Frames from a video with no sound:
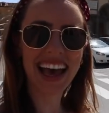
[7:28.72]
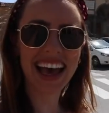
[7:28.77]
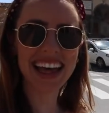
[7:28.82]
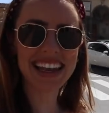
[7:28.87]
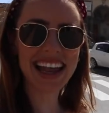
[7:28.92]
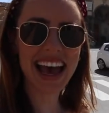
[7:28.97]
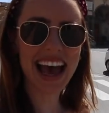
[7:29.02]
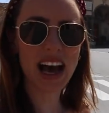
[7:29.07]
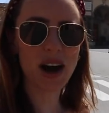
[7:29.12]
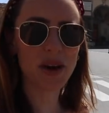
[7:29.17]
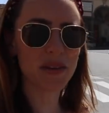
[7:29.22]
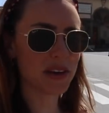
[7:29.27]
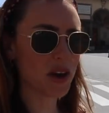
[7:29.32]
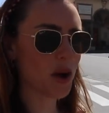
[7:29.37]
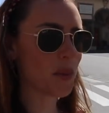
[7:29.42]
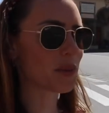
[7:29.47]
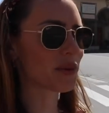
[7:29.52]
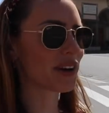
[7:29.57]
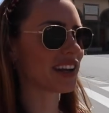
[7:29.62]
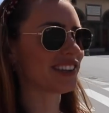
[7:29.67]
And now the
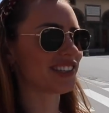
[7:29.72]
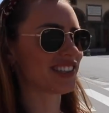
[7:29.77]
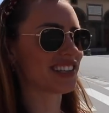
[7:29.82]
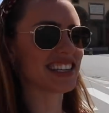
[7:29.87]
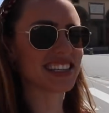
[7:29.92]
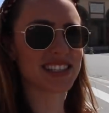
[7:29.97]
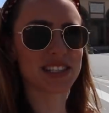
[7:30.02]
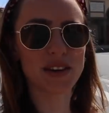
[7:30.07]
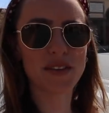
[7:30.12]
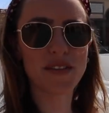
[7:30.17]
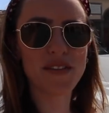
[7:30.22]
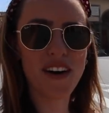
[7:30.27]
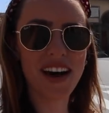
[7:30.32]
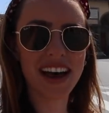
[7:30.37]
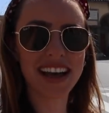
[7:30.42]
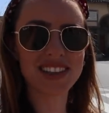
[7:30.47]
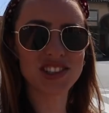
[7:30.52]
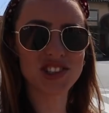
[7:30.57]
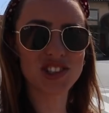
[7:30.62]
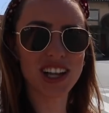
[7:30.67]
operation is to
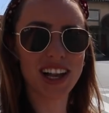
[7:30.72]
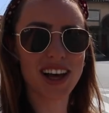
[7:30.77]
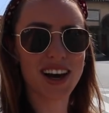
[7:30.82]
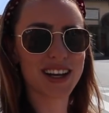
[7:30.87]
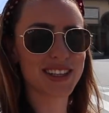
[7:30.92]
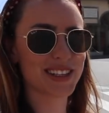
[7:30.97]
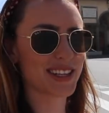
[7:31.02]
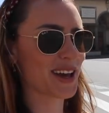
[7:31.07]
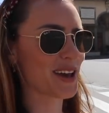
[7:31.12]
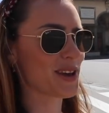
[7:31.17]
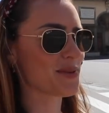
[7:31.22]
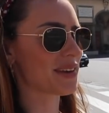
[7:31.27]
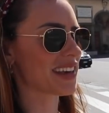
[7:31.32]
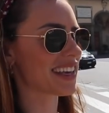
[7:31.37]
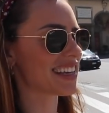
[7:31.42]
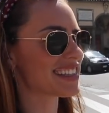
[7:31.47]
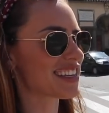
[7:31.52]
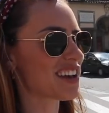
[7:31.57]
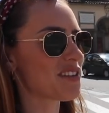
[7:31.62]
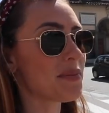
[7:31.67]
find gelato,
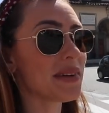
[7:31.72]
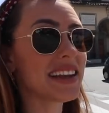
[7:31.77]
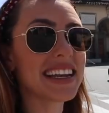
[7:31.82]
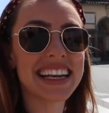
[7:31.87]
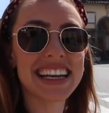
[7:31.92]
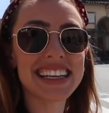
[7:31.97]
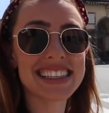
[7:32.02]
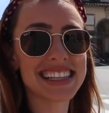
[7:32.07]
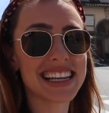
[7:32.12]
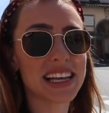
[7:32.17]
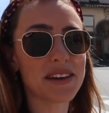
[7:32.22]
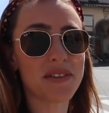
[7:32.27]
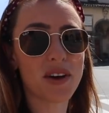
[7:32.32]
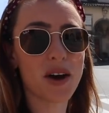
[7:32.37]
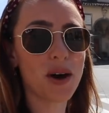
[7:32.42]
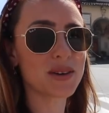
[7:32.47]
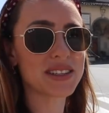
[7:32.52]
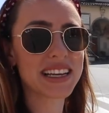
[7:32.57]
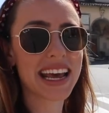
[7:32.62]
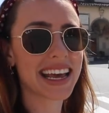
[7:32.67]
because I've been in Italy for a
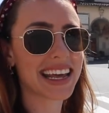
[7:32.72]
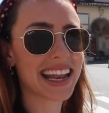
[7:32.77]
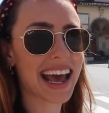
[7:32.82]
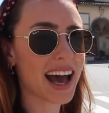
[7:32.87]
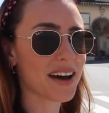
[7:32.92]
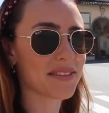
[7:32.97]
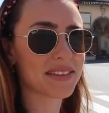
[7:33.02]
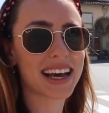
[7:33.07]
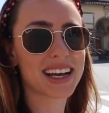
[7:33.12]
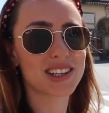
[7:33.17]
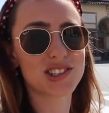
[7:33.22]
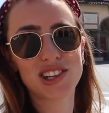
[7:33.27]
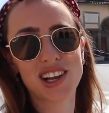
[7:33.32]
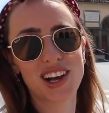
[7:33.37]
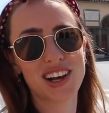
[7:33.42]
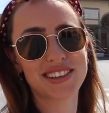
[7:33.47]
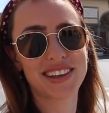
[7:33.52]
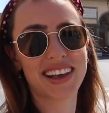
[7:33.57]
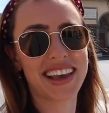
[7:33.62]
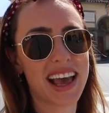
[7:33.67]
whole day and I haven't had
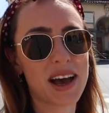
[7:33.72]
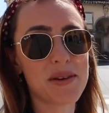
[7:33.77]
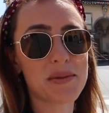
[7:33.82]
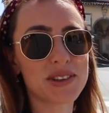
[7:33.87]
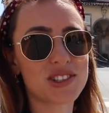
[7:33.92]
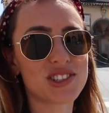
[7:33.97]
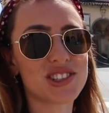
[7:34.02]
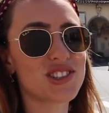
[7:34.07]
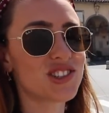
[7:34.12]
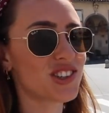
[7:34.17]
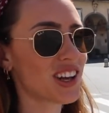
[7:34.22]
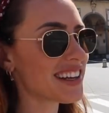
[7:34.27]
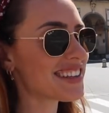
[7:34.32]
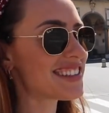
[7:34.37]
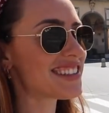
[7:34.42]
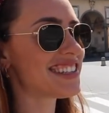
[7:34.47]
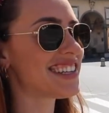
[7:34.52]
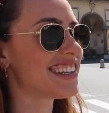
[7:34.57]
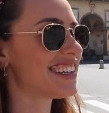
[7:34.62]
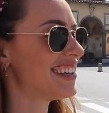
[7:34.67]
gelato yet, which is
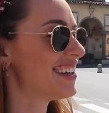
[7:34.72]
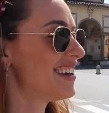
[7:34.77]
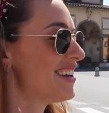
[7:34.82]
just